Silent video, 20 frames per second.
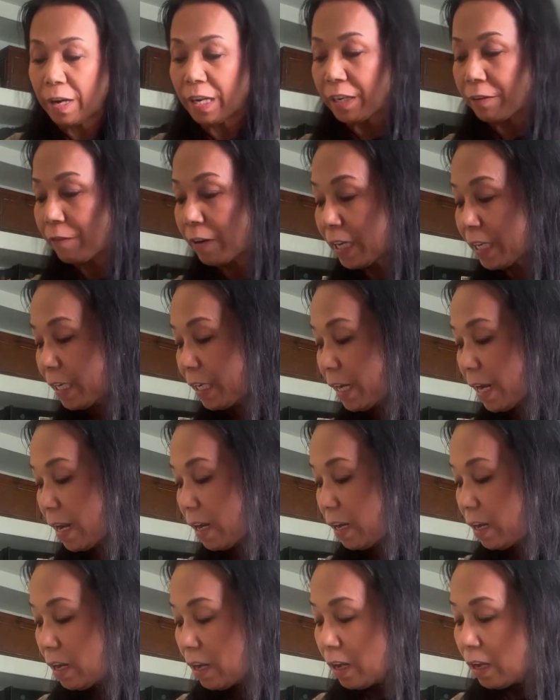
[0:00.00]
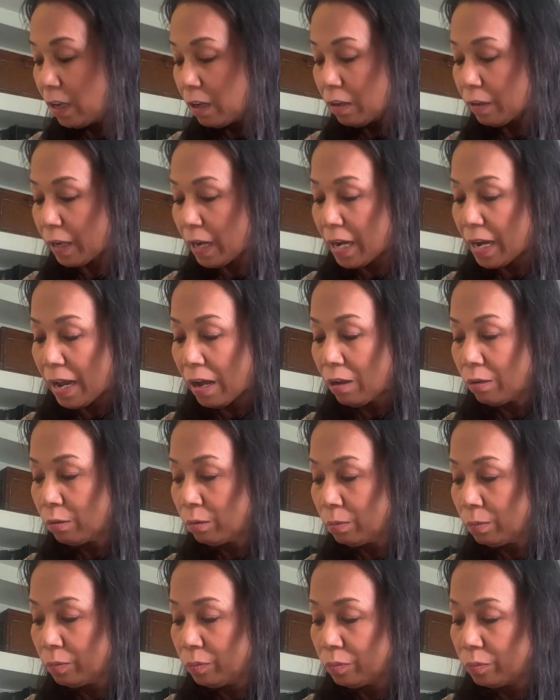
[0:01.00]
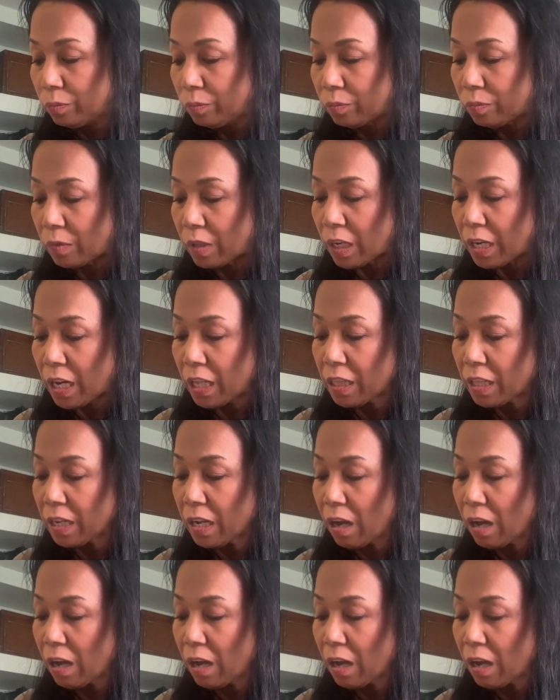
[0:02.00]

ready yet. Okay, now the next thing